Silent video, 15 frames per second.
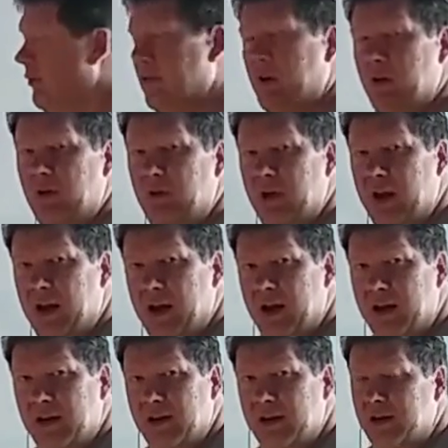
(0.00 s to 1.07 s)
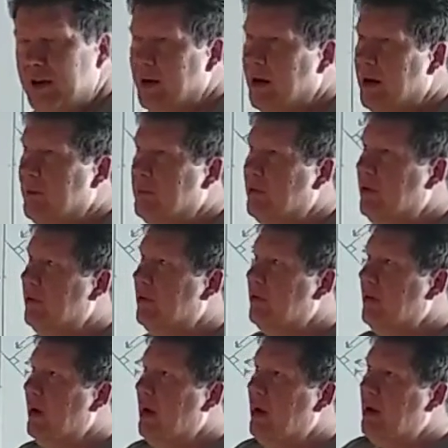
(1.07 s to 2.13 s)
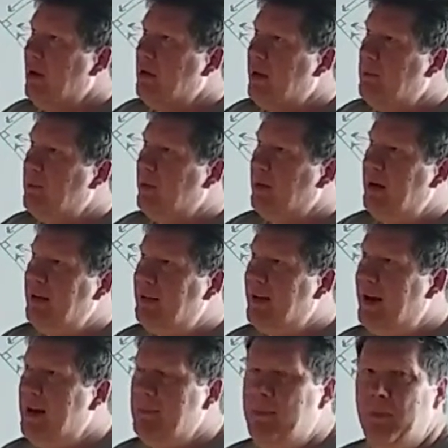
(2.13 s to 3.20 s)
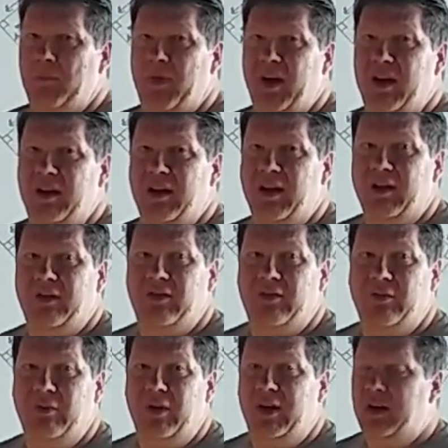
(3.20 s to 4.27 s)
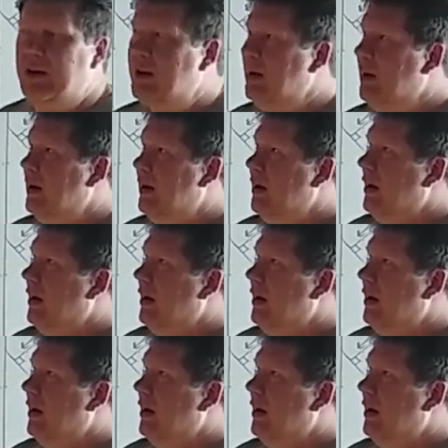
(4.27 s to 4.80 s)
the road at Indianapolis. They play Tampa Bay next week.